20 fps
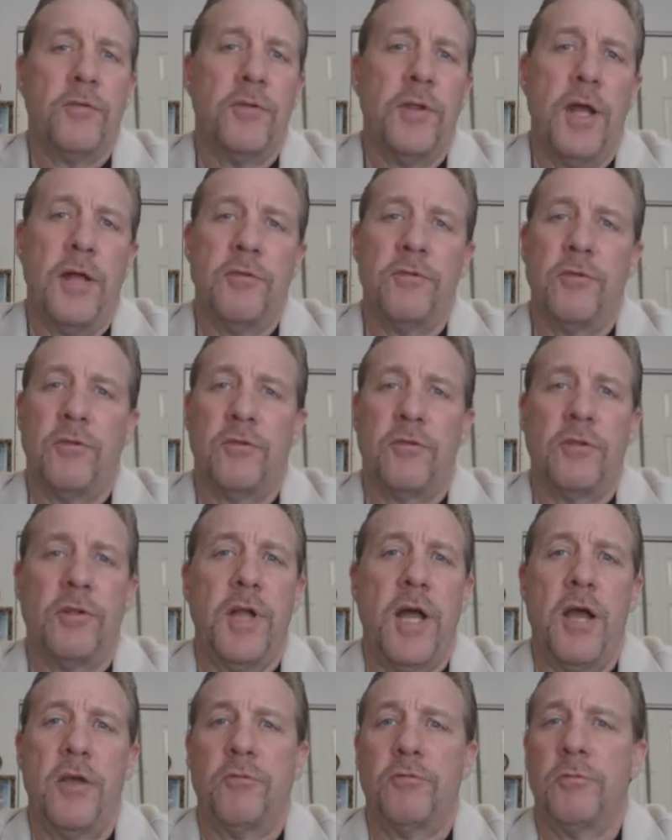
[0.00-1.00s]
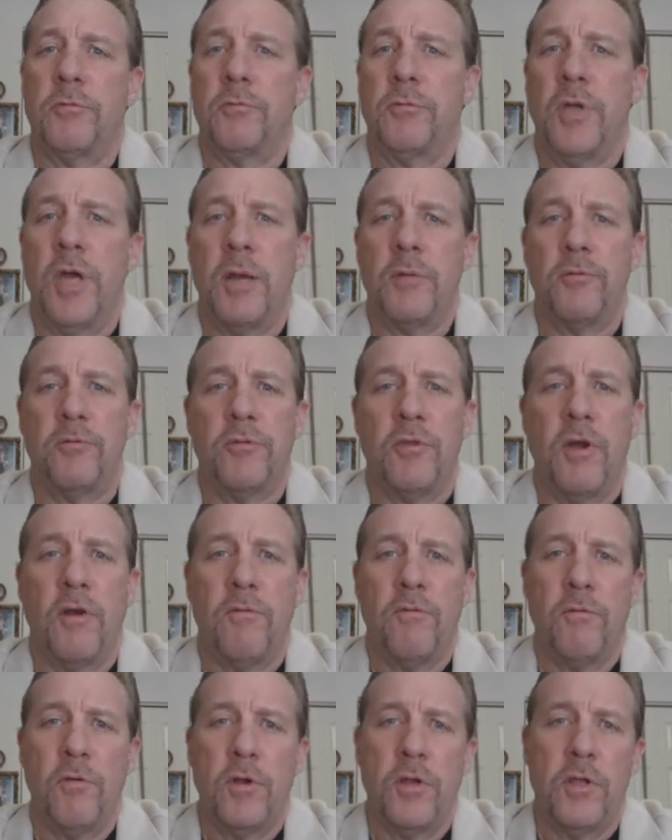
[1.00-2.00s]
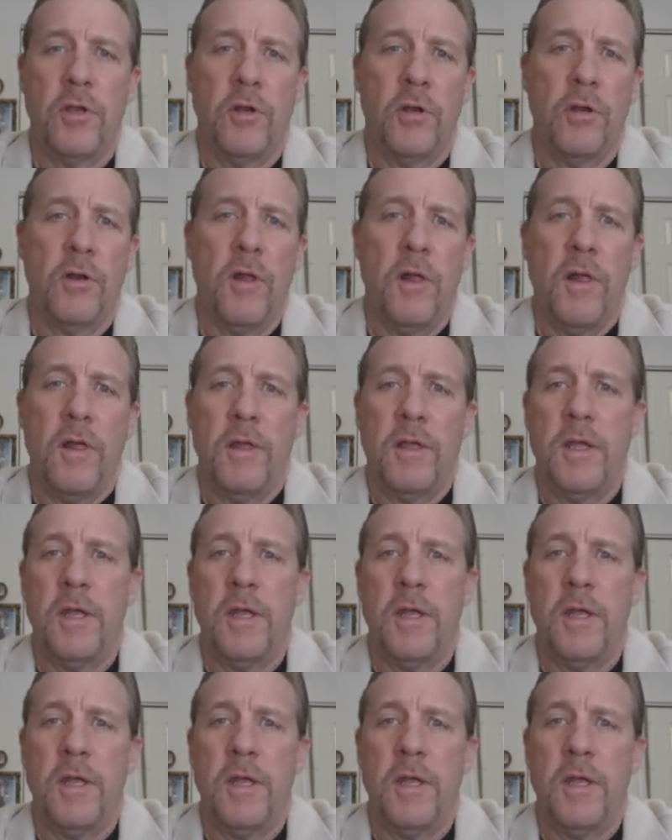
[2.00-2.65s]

It's not just classroom type stuff where you're